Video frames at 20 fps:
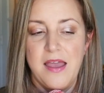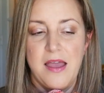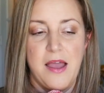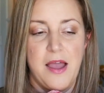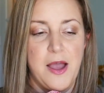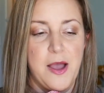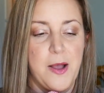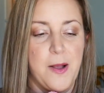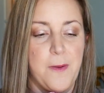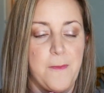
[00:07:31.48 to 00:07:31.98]

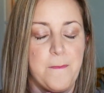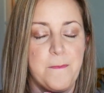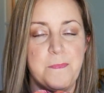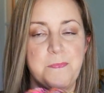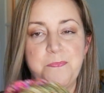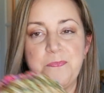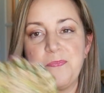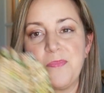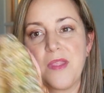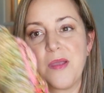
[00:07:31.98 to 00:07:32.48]
But
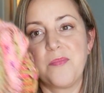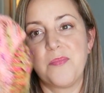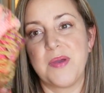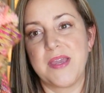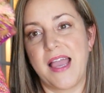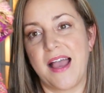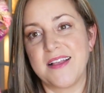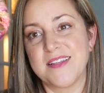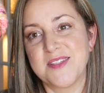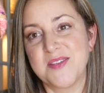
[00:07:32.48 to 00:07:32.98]

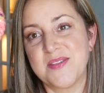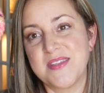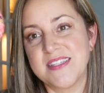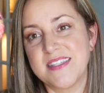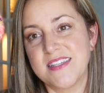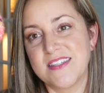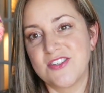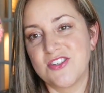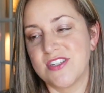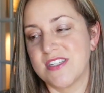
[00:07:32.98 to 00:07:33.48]
yeah, so
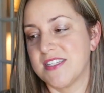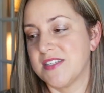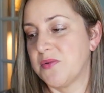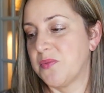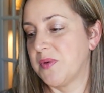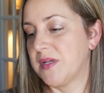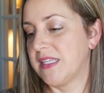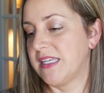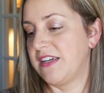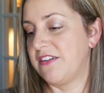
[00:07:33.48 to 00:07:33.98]
this is just a
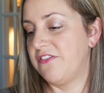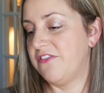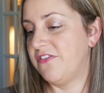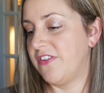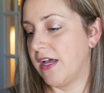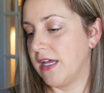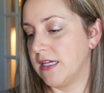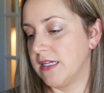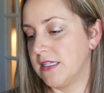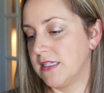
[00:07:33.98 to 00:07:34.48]
really
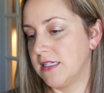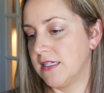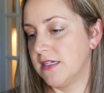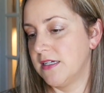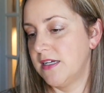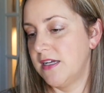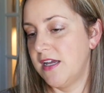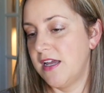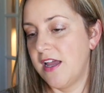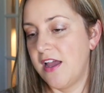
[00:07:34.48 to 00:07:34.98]
fun,
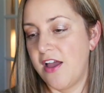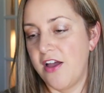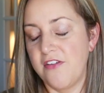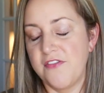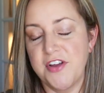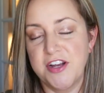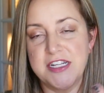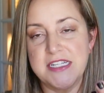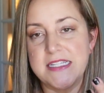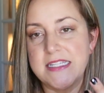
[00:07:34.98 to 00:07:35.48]

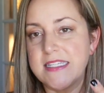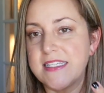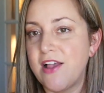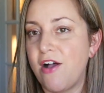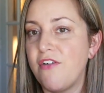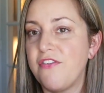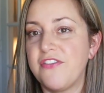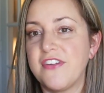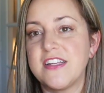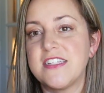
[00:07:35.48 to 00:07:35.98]
very
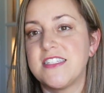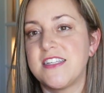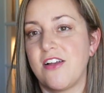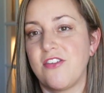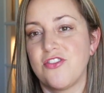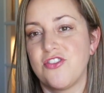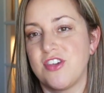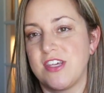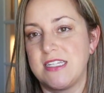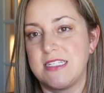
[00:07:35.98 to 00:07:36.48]

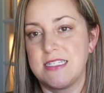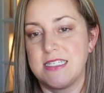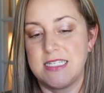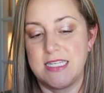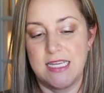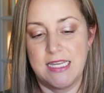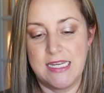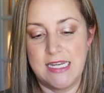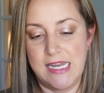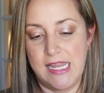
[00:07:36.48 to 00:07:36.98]

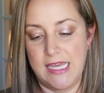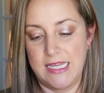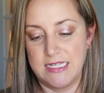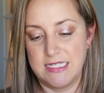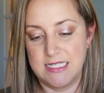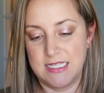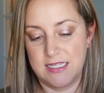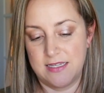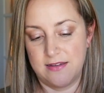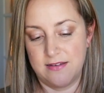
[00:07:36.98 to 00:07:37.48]
self-indulgent
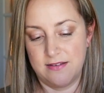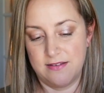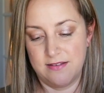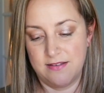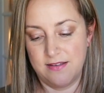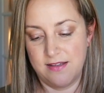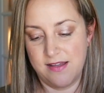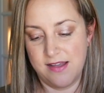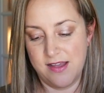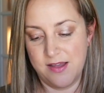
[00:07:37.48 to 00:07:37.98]
knit
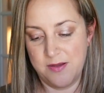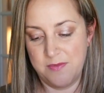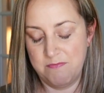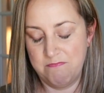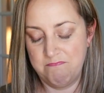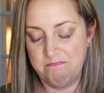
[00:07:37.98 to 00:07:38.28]
that